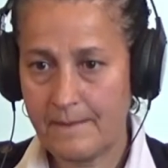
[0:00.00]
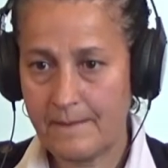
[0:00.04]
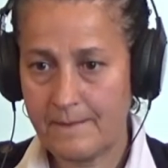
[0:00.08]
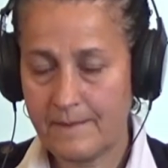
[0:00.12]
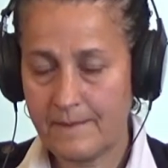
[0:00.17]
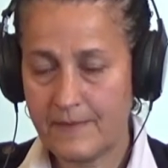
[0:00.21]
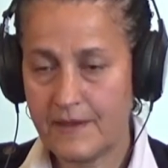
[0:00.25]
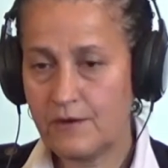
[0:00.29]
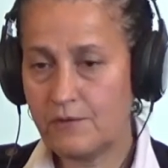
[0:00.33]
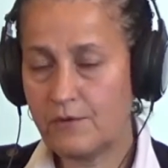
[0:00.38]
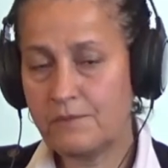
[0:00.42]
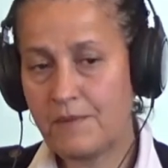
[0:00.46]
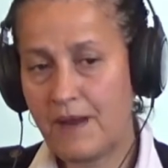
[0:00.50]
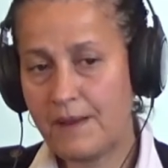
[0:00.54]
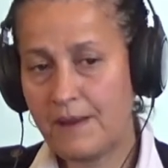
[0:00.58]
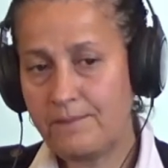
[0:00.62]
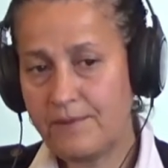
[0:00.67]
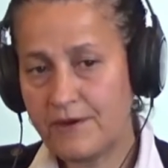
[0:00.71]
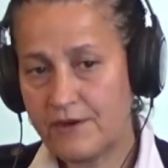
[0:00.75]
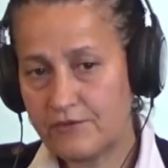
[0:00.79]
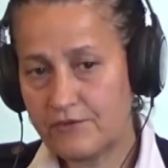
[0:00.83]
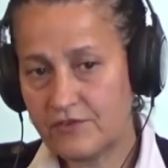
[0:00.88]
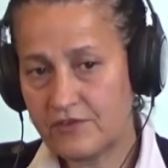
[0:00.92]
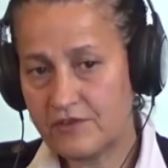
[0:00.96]
You know, when my
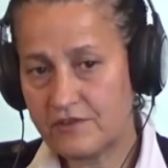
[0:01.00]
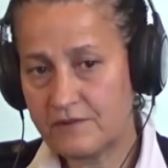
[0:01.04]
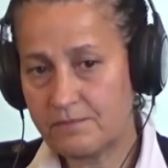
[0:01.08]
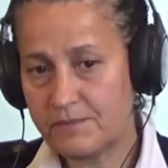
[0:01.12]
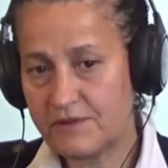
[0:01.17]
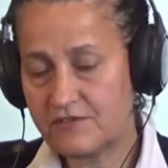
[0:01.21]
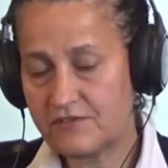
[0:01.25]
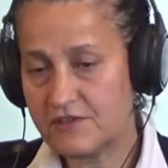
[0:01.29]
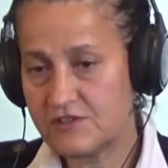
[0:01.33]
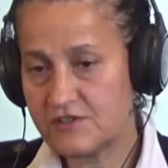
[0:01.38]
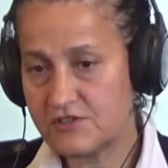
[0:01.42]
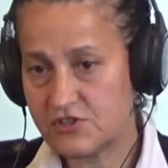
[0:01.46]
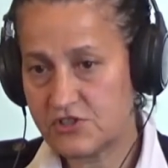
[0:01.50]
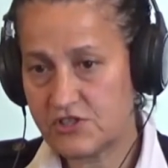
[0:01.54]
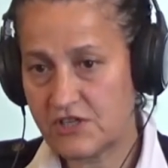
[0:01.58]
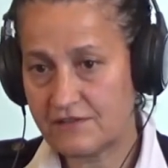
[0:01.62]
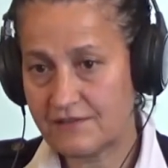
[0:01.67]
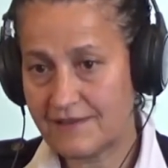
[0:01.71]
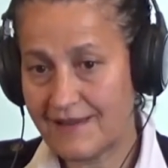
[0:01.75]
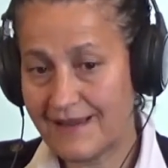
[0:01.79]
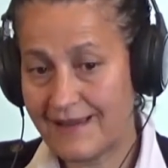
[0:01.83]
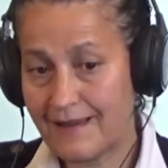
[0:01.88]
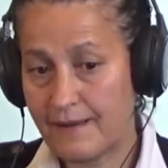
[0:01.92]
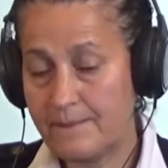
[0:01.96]
parents' business shut
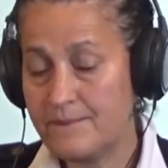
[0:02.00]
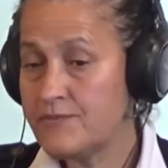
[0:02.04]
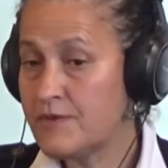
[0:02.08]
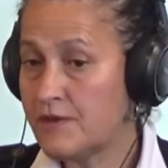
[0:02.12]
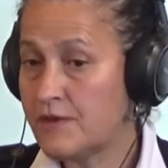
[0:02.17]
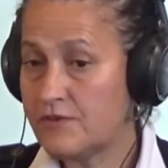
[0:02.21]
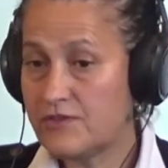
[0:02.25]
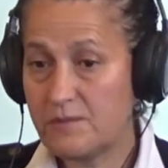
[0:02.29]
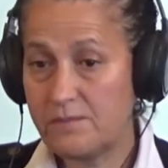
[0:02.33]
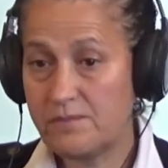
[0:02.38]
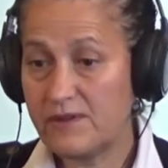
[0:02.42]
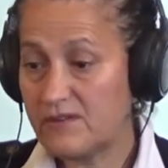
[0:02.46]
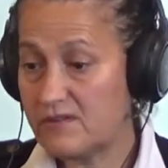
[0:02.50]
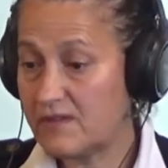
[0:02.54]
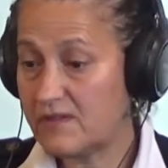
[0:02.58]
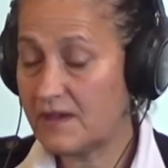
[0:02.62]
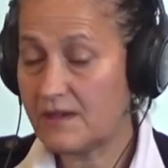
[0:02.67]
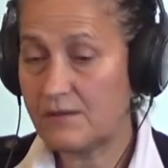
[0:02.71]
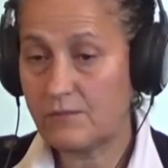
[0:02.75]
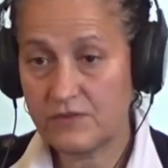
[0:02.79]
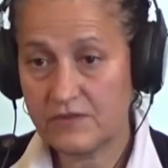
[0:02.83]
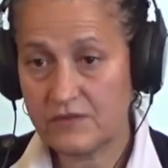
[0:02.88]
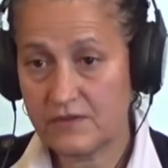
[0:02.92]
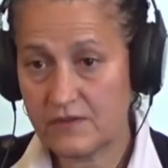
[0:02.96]
down, the
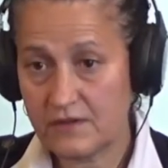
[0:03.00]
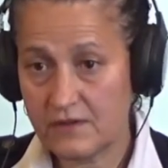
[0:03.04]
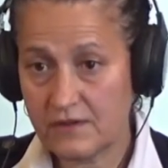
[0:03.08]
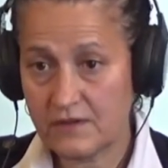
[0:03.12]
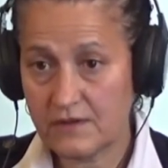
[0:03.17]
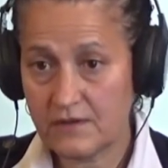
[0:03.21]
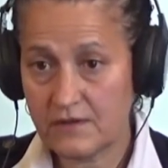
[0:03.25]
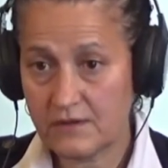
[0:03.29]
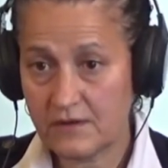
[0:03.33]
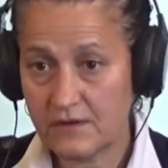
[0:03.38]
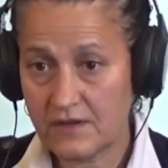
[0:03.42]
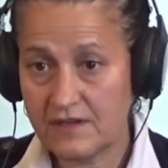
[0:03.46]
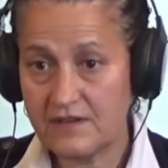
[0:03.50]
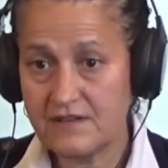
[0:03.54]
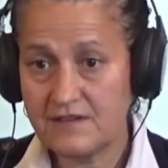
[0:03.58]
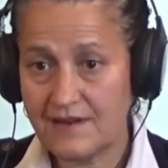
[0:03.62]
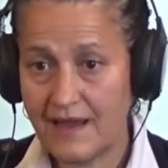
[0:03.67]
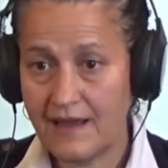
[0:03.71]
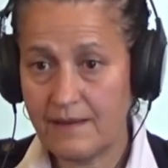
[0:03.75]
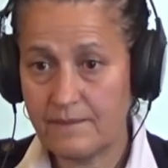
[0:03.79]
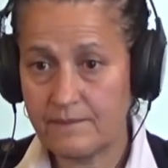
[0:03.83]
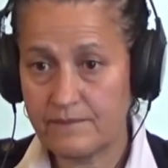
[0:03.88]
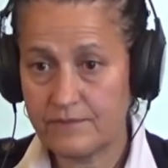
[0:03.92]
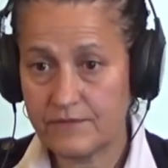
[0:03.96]
building was
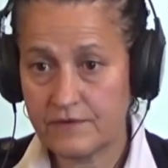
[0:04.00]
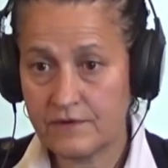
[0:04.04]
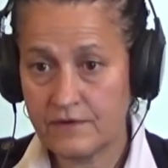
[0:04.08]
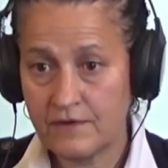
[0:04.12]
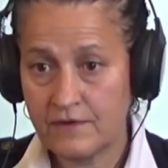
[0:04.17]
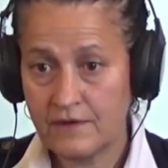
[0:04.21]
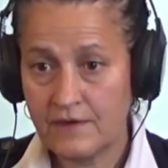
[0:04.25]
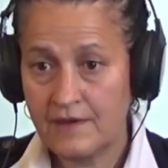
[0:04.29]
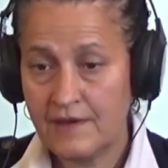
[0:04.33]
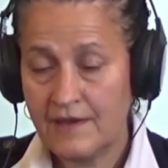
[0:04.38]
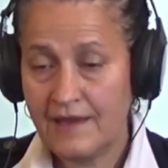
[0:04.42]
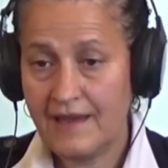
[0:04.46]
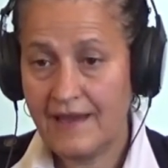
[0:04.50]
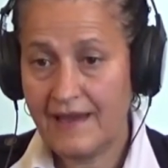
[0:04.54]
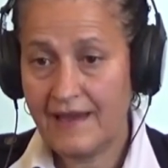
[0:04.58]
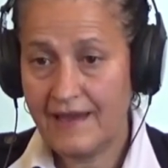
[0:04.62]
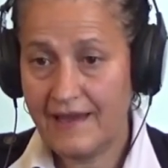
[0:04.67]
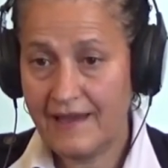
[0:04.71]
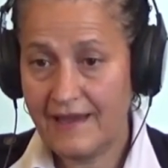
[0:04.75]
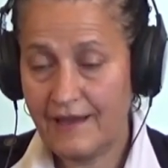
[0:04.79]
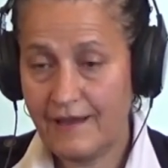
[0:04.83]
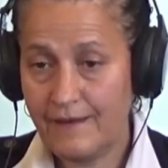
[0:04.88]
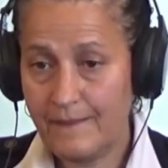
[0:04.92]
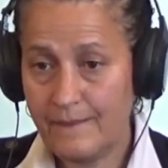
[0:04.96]
condemned,
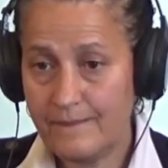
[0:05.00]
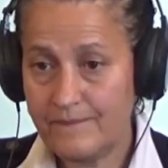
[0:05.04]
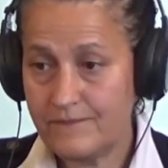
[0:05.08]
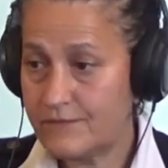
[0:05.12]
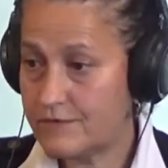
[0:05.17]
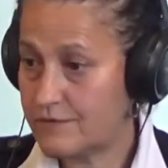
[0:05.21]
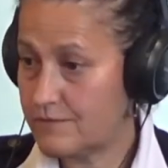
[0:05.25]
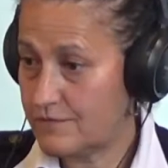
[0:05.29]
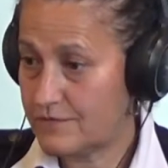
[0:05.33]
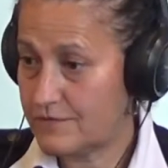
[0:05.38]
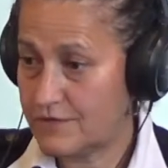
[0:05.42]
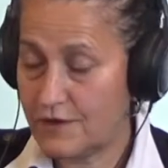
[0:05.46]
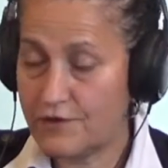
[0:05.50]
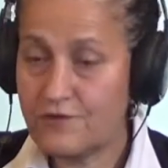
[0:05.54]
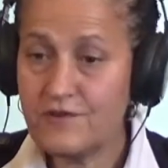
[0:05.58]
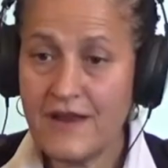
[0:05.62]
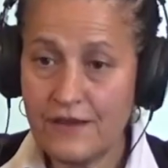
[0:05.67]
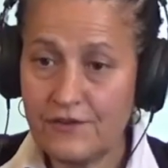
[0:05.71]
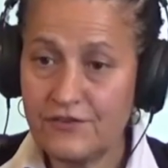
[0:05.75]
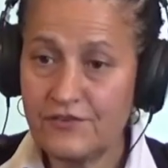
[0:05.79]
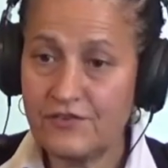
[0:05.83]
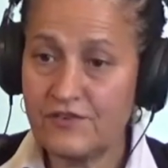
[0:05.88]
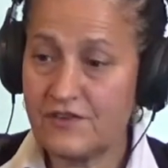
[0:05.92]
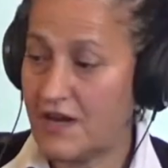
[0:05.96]
and there now
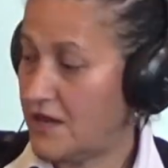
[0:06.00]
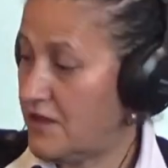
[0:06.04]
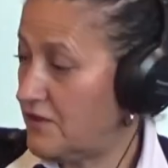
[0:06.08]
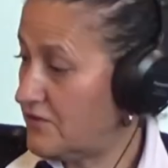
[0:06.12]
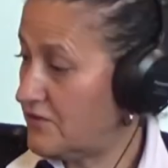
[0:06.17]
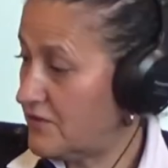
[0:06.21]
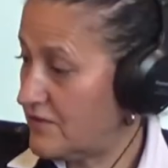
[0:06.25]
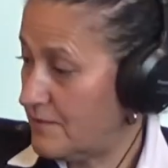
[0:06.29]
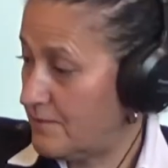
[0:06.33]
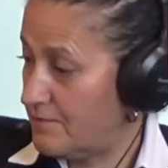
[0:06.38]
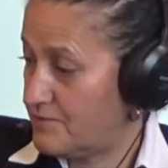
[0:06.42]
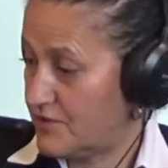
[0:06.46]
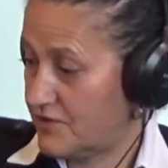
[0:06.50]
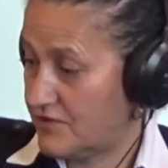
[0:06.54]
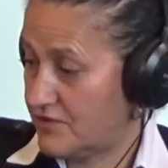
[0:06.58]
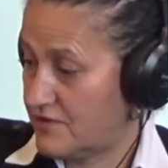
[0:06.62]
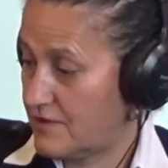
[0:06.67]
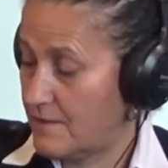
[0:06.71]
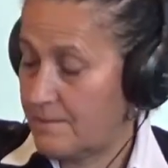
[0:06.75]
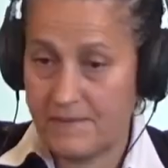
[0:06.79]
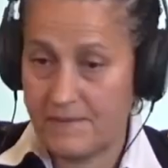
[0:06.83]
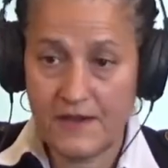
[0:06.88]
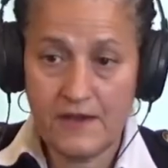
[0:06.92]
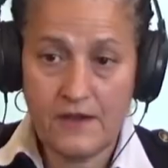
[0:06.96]
stands just a
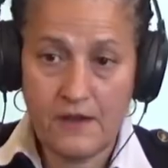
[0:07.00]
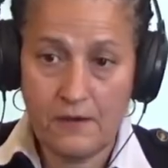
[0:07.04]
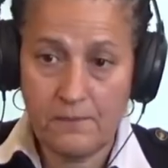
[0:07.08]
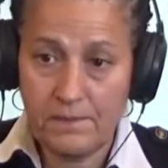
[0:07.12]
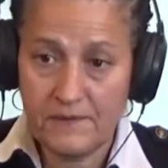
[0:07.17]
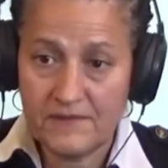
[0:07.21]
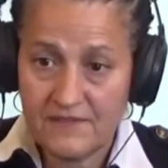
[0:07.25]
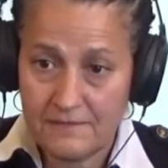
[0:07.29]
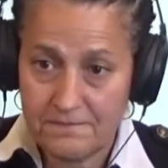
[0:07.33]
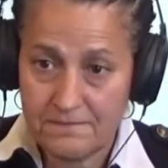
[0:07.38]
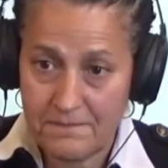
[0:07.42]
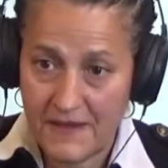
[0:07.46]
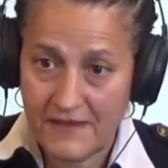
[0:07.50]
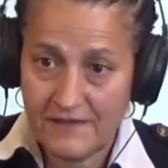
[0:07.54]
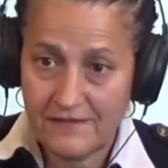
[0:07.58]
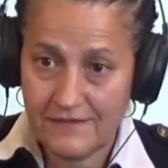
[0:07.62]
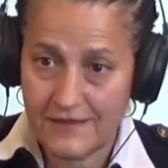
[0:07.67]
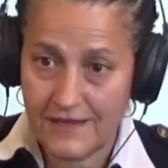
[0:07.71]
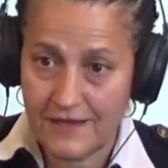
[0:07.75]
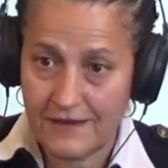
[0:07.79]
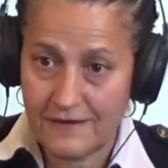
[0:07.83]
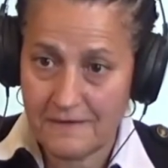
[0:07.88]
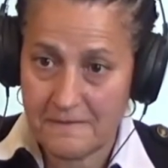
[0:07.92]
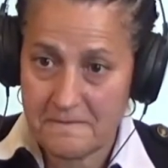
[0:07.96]
big open space
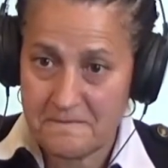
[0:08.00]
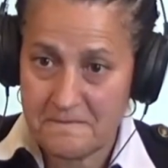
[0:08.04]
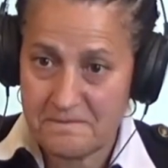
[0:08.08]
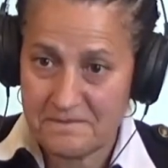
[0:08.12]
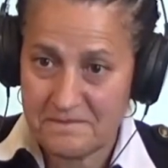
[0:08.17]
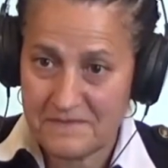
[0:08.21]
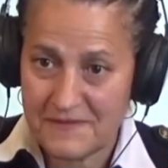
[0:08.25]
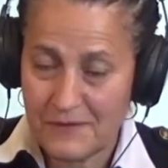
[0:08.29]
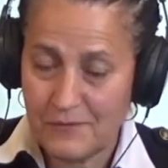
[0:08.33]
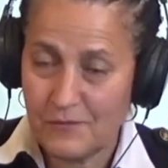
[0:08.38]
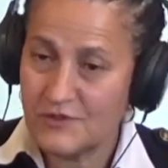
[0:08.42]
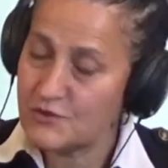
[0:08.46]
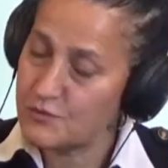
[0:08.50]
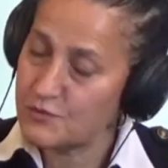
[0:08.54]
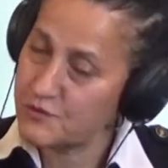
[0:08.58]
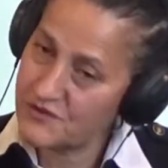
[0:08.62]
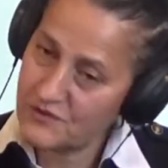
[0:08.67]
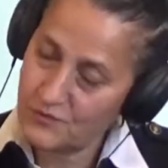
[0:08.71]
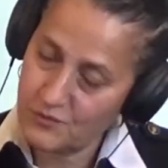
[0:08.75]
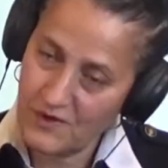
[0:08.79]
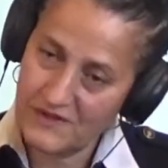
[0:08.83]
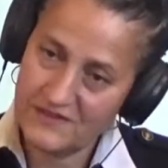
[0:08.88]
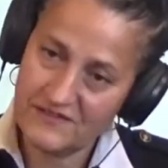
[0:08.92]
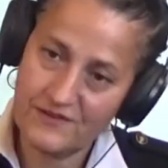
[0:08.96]
there, which was
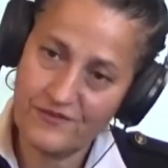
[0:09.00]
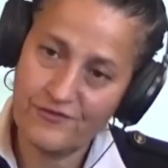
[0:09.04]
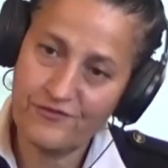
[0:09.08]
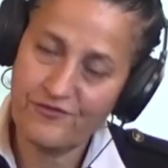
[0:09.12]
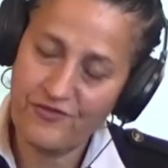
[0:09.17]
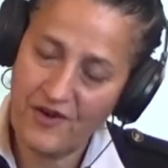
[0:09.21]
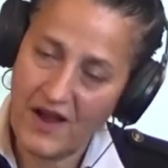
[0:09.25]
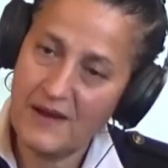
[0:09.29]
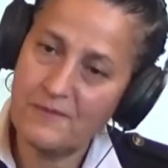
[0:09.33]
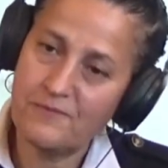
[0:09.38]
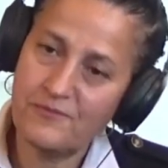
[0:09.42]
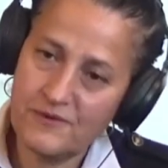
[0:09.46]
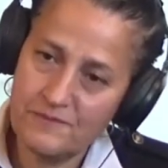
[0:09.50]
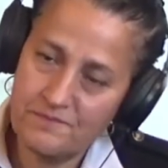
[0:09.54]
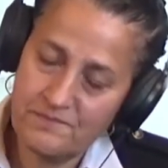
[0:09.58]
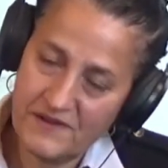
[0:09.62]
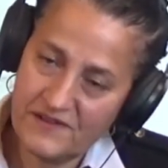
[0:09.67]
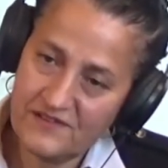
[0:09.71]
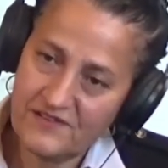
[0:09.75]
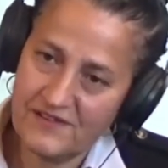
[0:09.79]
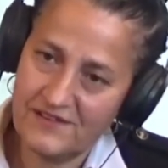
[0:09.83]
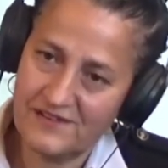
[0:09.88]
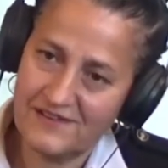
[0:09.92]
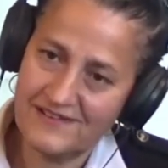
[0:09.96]
once a vibrant
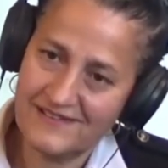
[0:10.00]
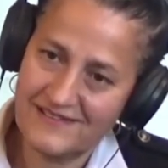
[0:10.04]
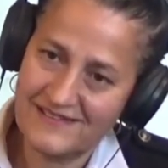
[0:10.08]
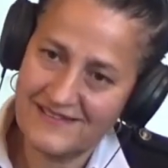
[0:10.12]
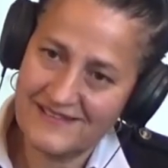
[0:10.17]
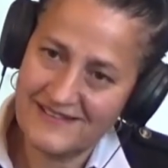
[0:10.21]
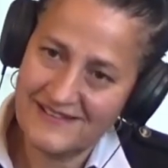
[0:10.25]
business.